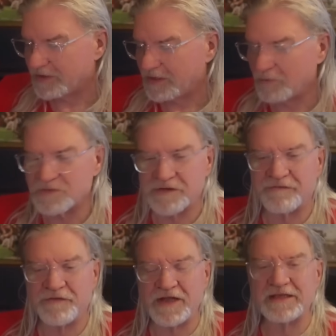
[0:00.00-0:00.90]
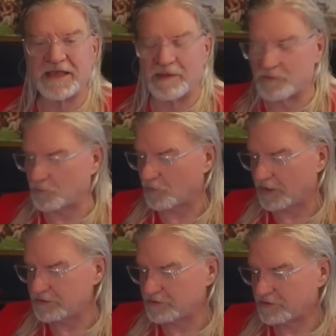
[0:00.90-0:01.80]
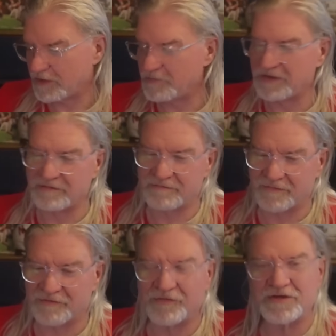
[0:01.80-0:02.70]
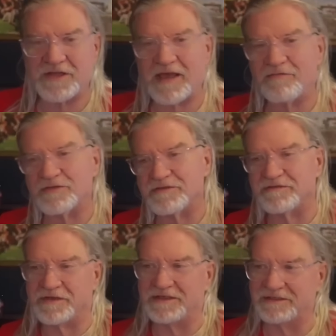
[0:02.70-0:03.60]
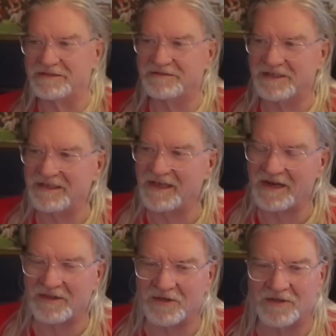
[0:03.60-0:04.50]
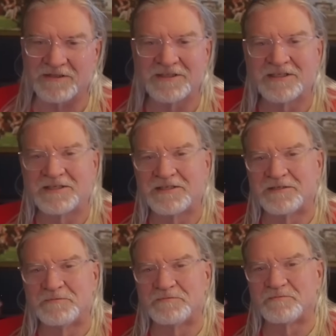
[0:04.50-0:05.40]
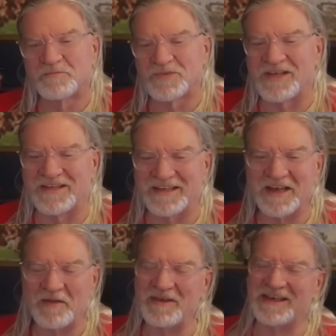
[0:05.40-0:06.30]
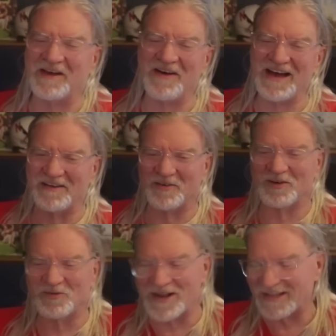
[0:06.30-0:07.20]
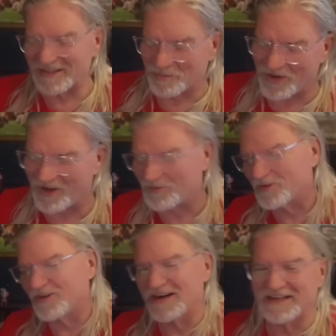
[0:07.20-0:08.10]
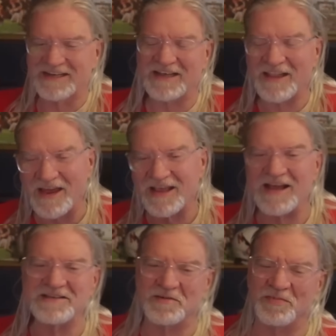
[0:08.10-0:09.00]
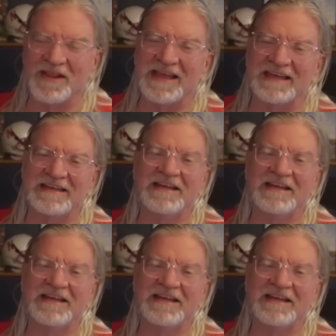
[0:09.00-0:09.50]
It was a fun game to watch. I mean, the first half was a fun. It got a little, I mean, come on, we're running the ball. We're running. A lot of guys are playing.